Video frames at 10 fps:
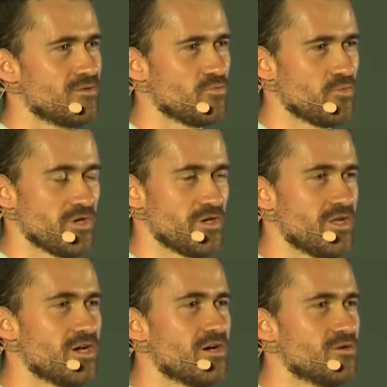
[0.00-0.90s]
We are
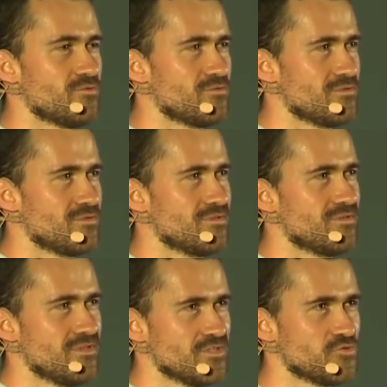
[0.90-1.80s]
now
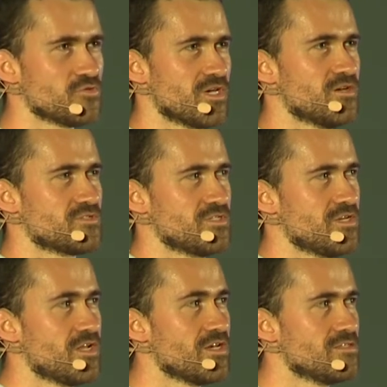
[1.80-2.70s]
in
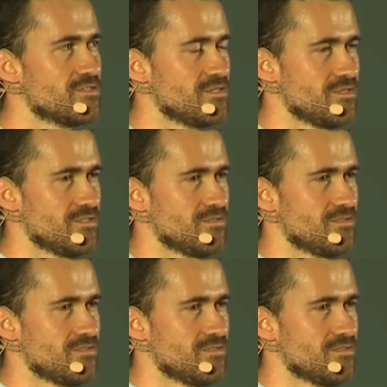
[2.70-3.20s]
2019,